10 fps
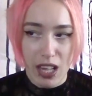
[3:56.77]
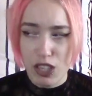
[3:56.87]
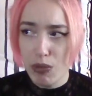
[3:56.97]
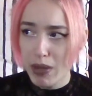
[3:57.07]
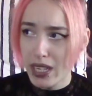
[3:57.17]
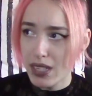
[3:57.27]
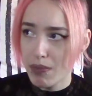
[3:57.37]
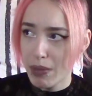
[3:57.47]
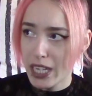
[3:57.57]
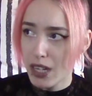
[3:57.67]
Although my
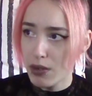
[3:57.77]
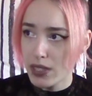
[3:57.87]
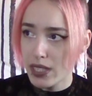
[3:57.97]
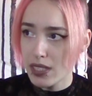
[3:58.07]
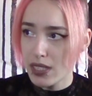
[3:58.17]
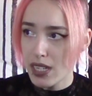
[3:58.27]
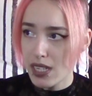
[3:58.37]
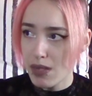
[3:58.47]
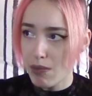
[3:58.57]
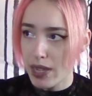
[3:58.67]
petticoat
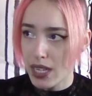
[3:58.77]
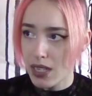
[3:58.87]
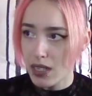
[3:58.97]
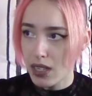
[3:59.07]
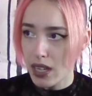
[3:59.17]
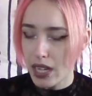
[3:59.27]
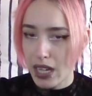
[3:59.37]
doesn't make a